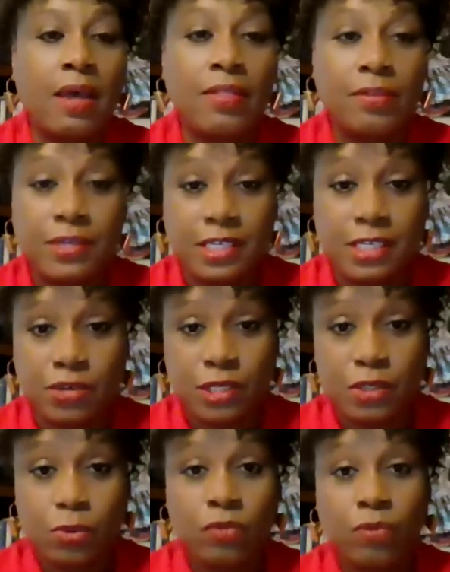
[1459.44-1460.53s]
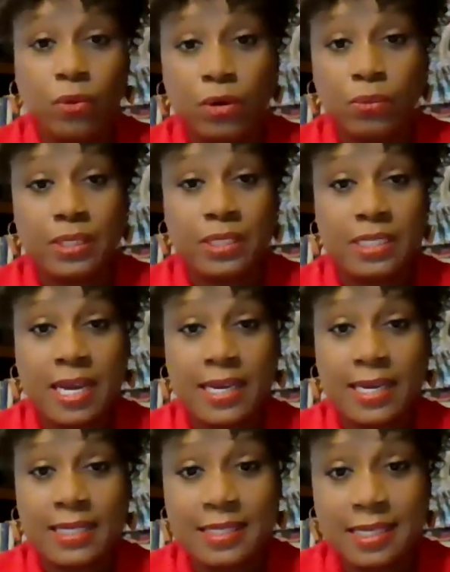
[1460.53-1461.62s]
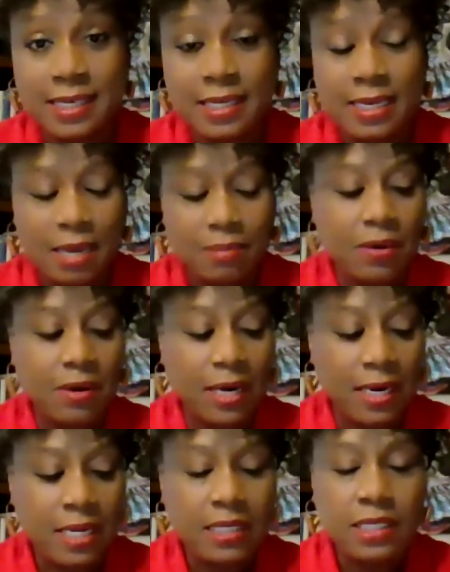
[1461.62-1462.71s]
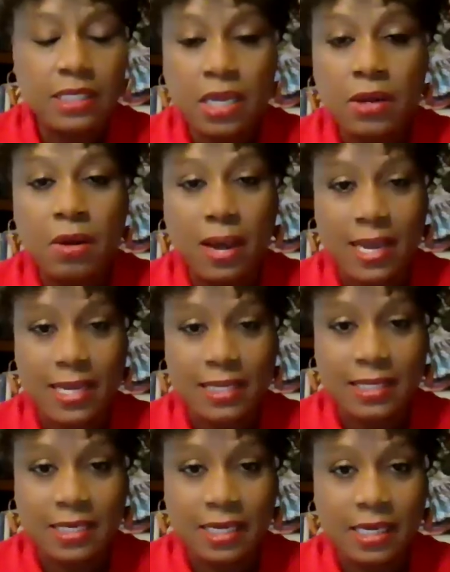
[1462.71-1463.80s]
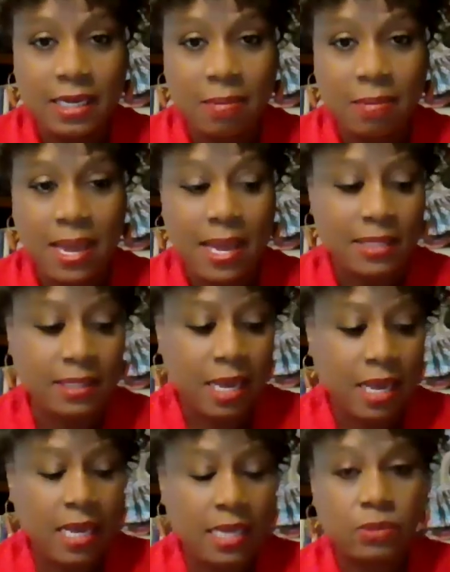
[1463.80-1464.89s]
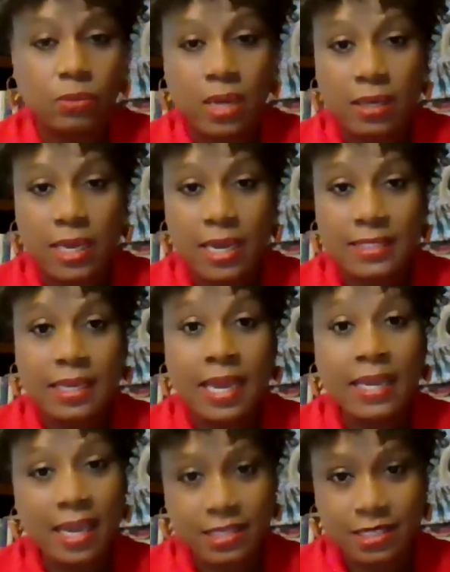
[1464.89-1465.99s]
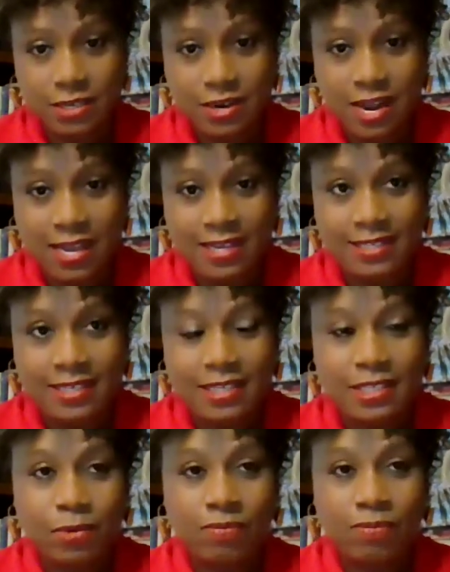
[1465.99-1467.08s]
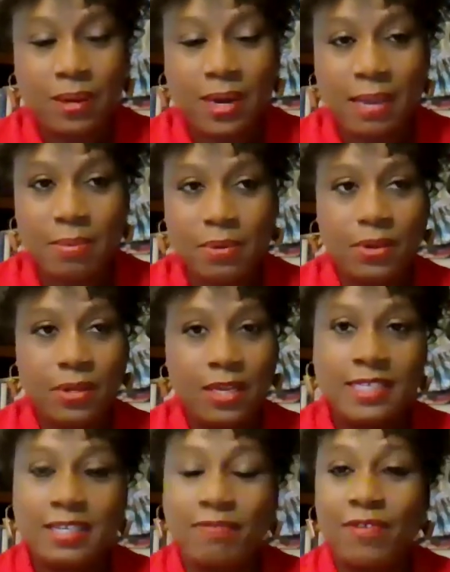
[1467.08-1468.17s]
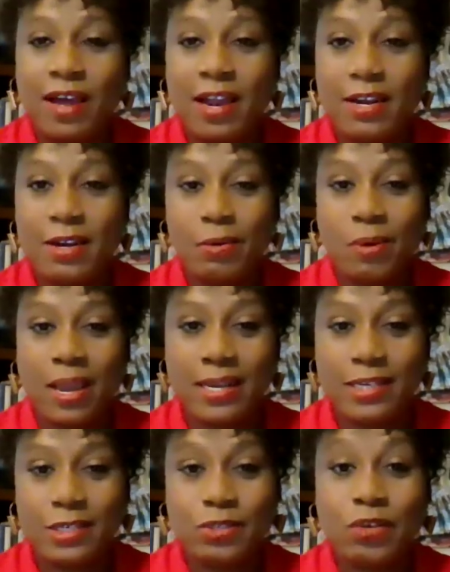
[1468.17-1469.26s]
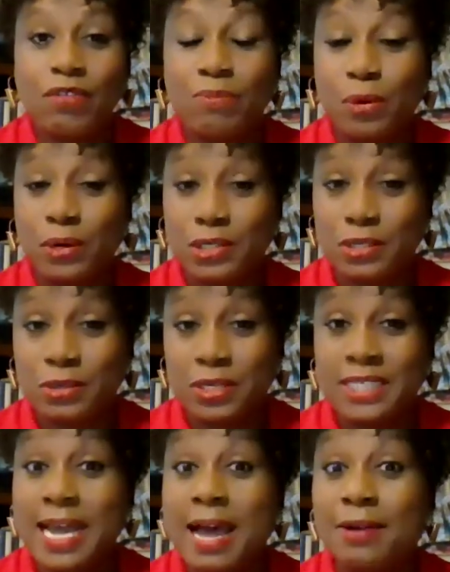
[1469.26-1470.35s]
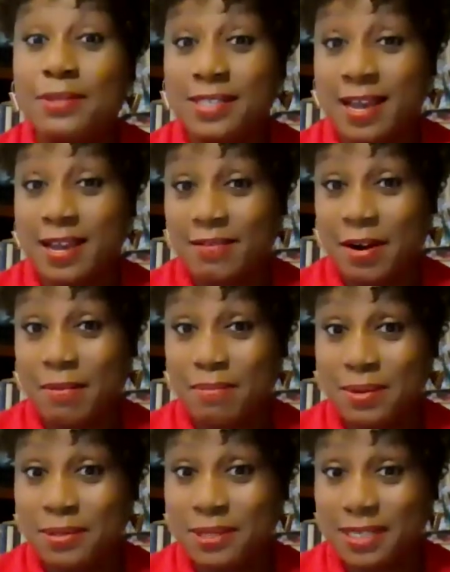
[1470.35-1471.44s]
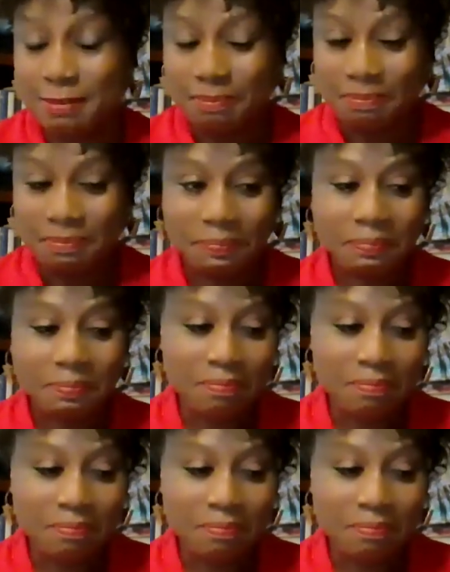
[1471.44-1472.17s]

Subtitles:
at other districts. We've worked with DeSoto ISD in the past, as well as Lancaster ISD. So we've been able to find a way to serve more students outside of our building.